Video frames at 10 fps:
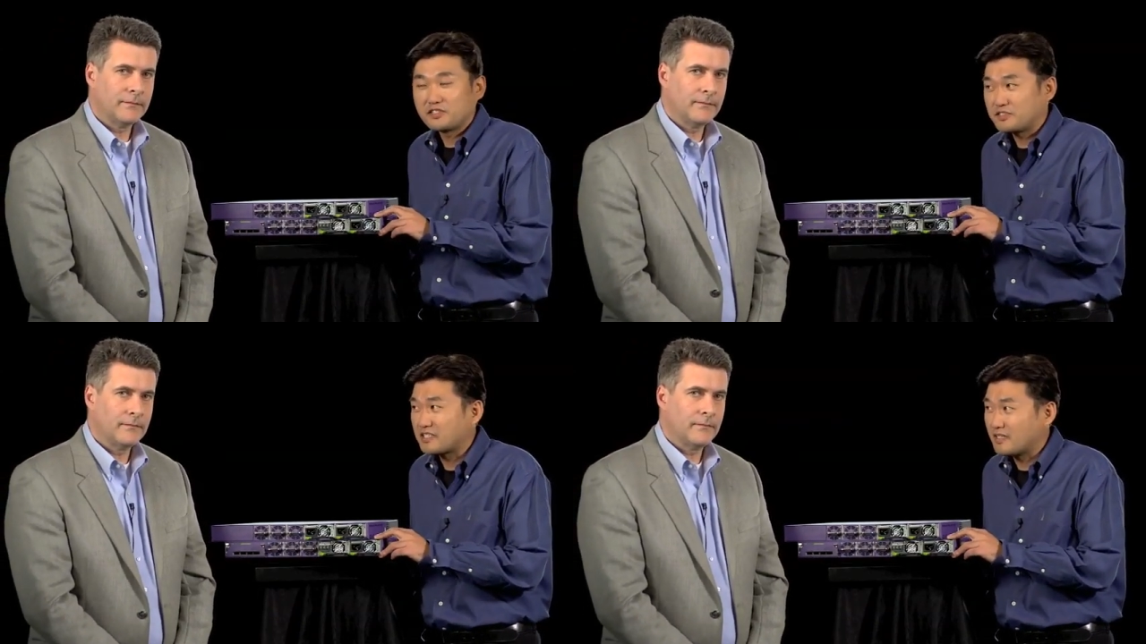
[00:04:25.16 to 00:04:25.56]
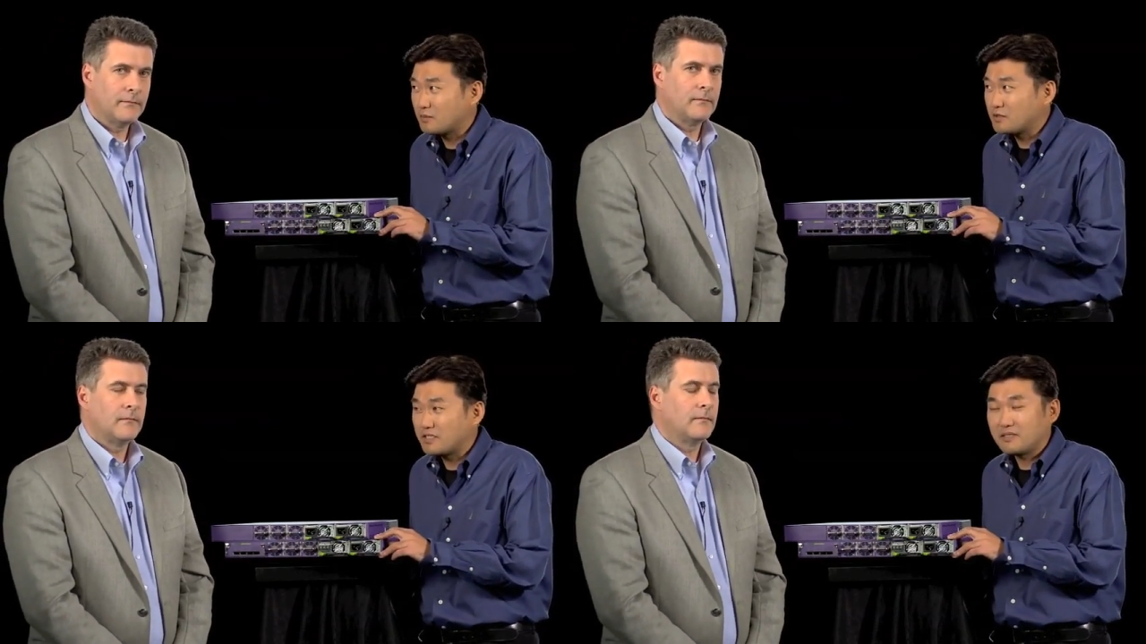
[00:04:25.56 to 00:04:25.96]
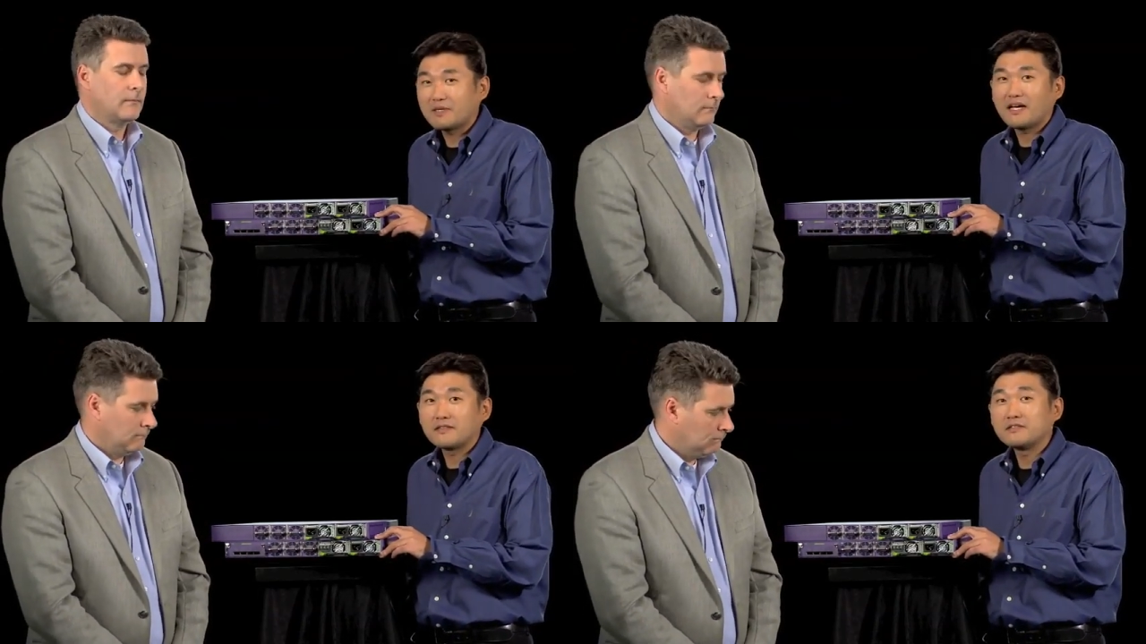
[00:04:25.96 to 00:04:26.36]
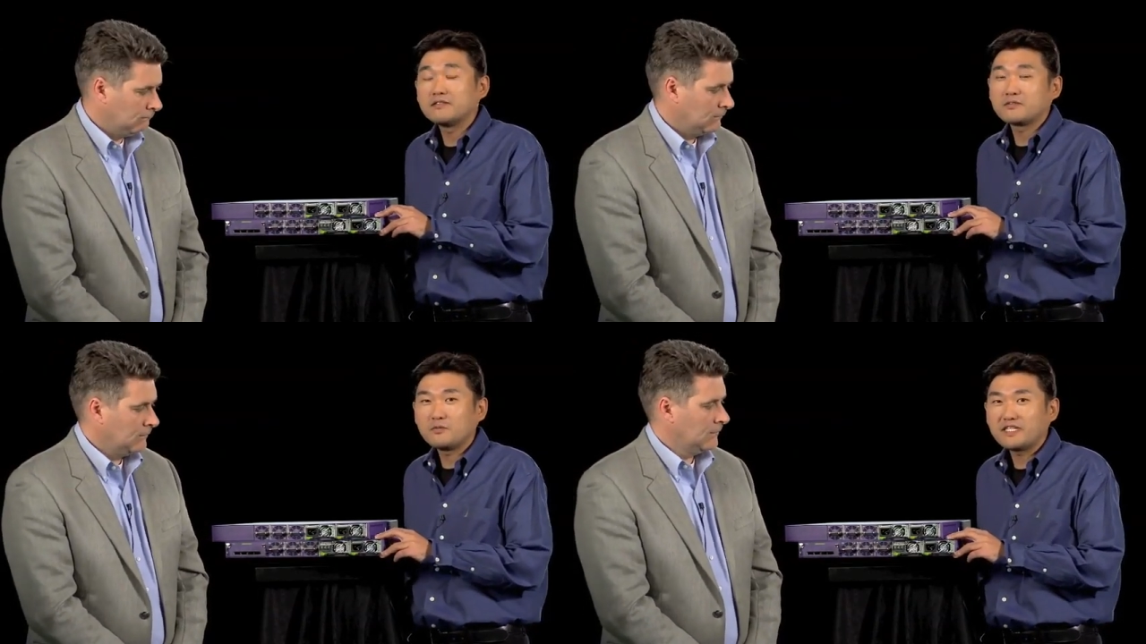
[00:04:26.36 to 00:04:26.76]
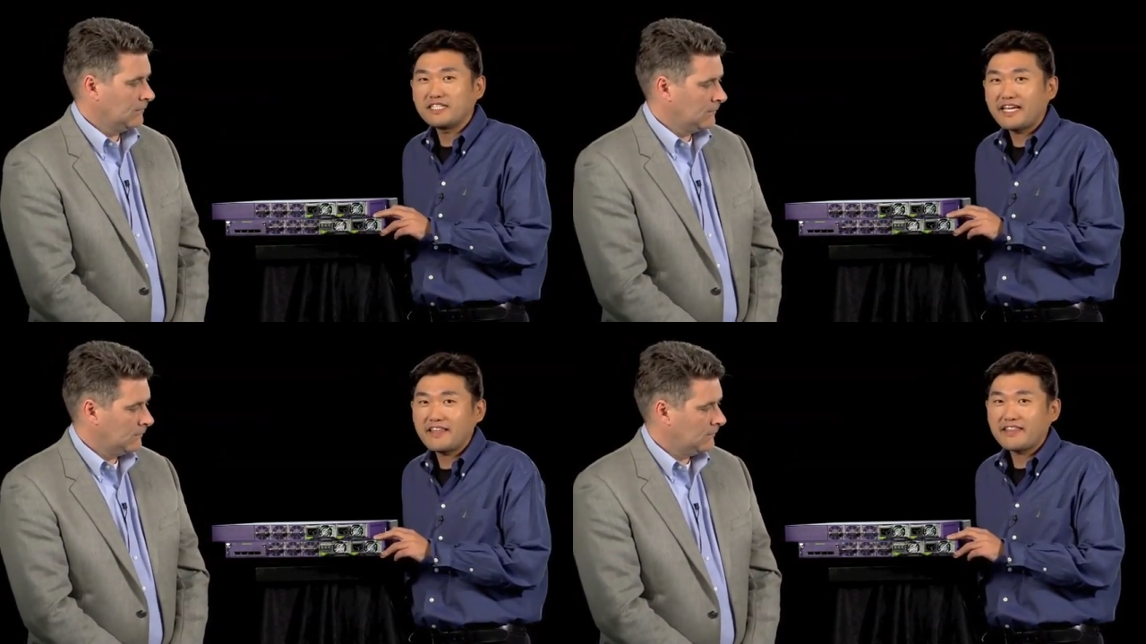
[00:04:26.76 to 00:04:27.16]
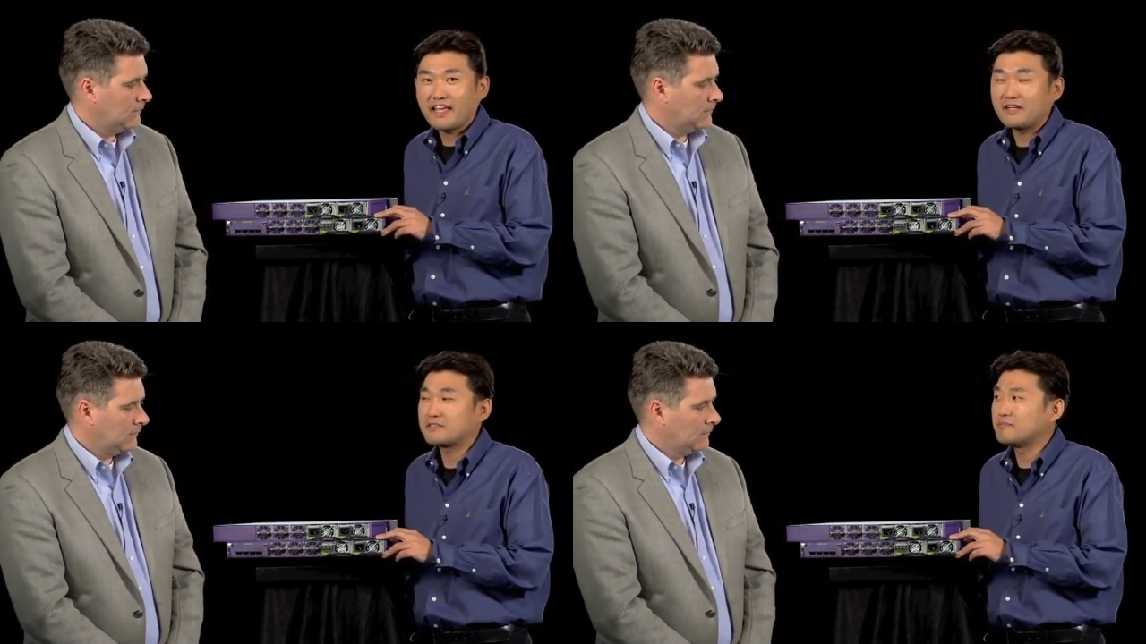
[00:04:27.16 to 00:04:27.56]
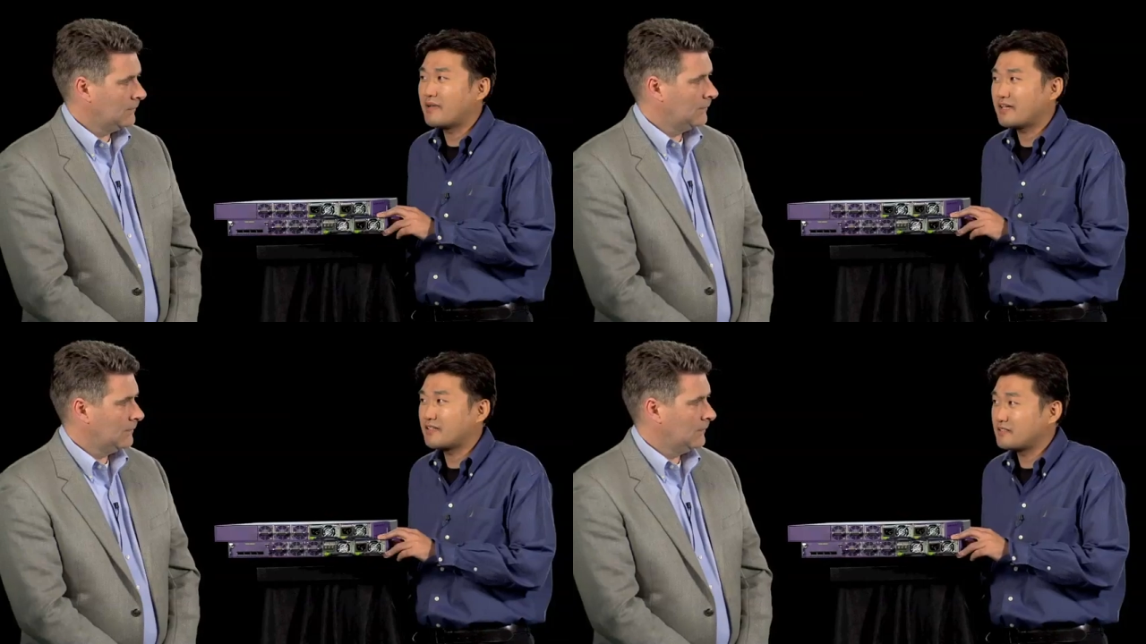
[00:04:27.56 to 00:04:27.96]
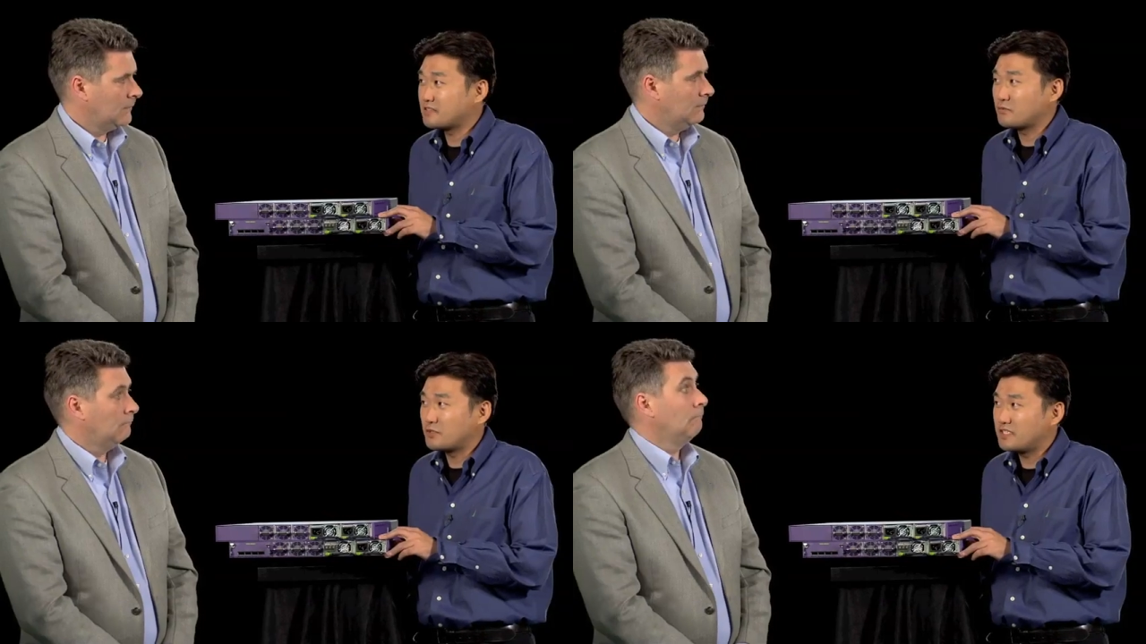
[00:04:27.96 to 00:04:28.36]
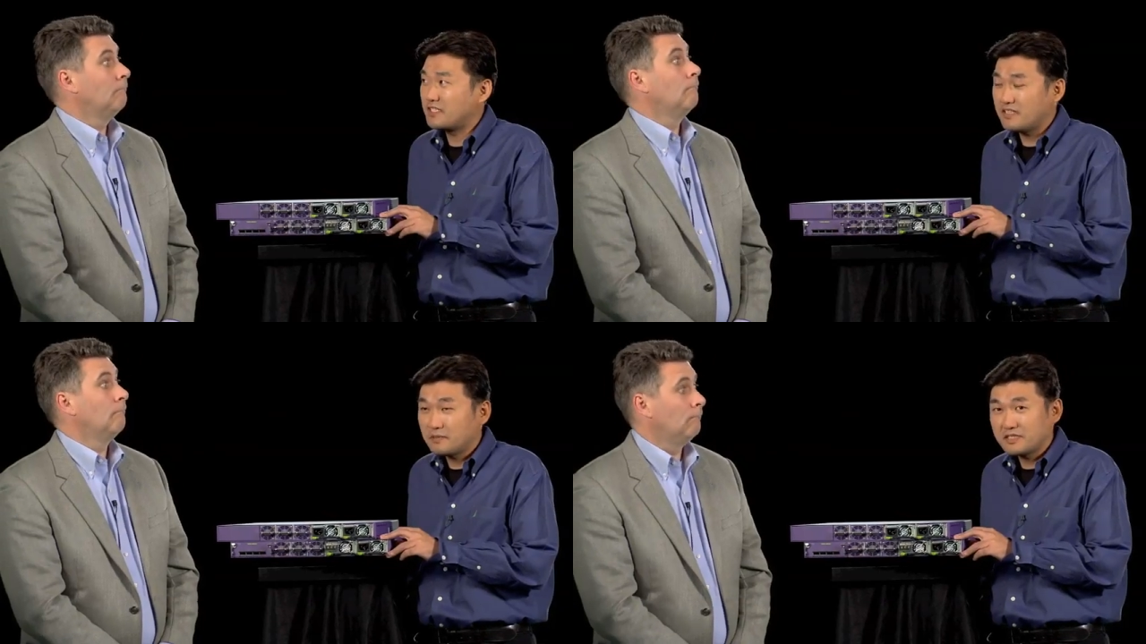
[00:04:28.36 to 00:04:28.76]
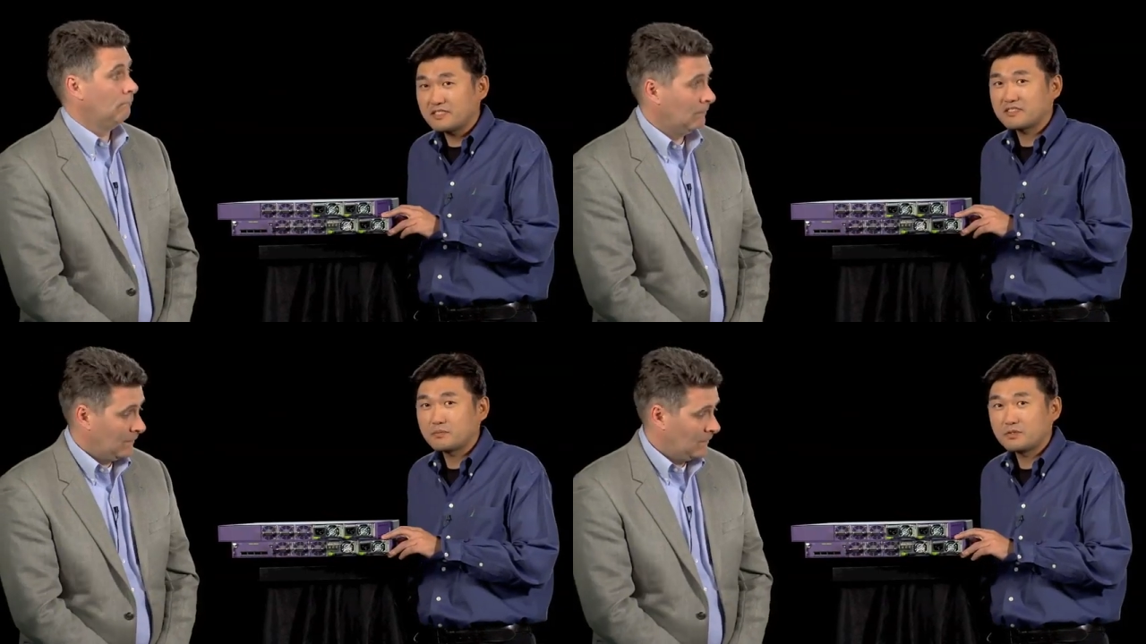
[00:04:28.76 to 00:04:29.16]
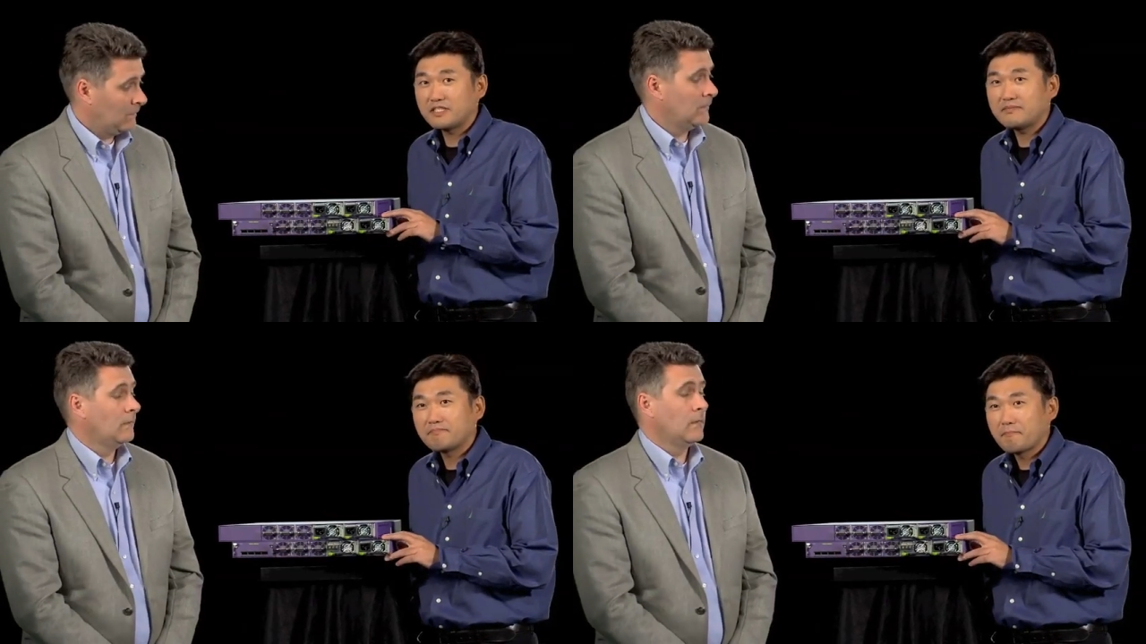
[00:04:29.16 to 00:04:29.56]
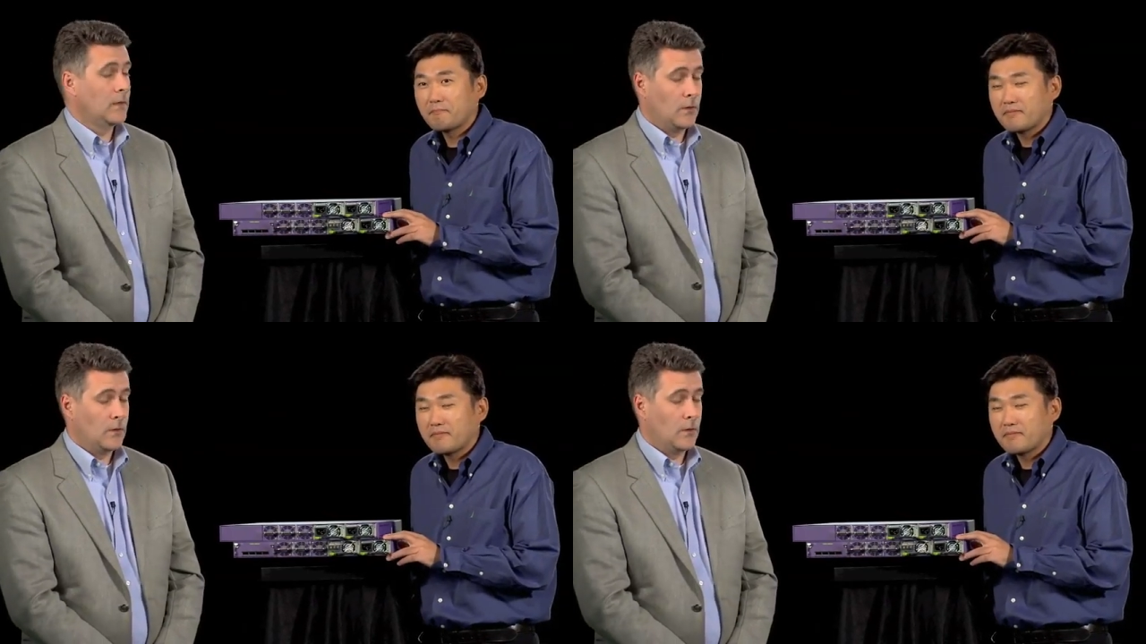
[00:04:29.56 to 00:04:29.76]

Speaker 1: 2 scalability of 128,000 MAC address forwarding databases supported